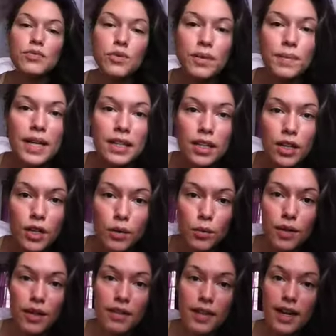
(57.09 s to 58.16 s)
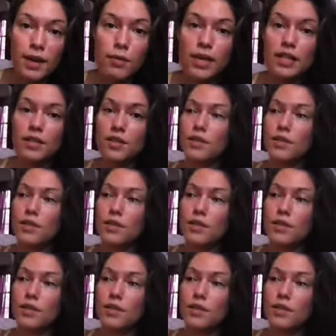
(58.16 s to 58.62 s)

is from like the Goodwill that I went